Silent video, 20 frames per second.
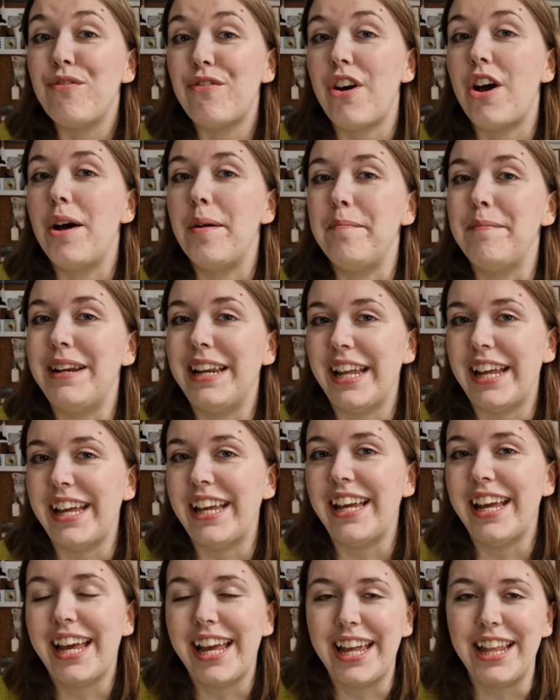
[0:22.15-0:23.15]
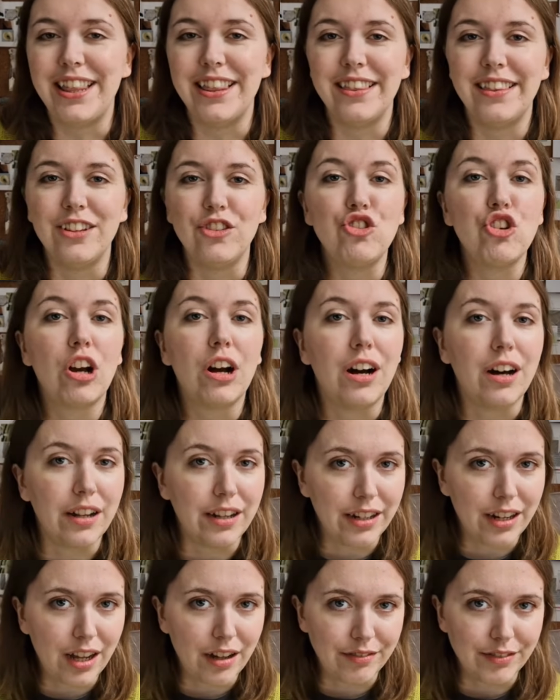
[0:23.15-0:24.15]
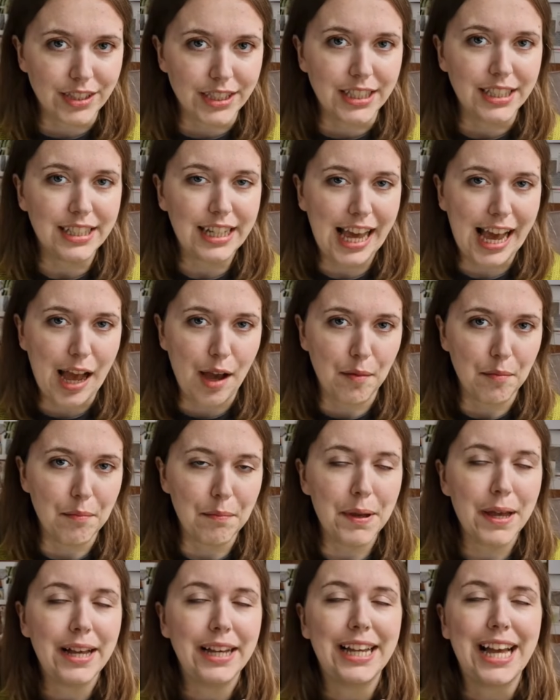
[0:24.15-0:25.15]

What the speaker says: firmly in the chart lover camp.